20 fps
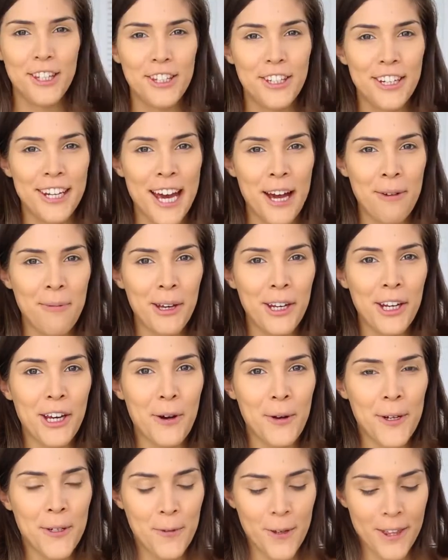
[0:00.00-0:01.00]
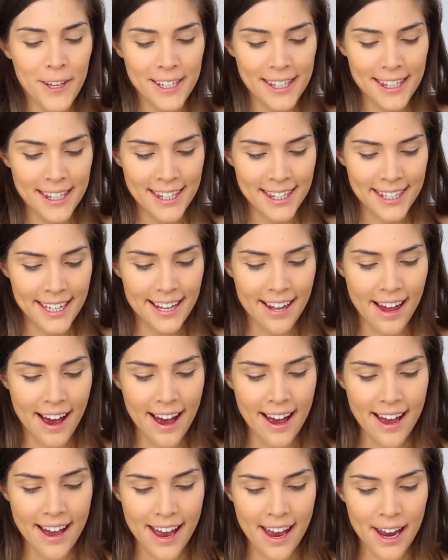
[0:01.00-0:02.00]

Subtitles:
So now I'm going to go in with concealer,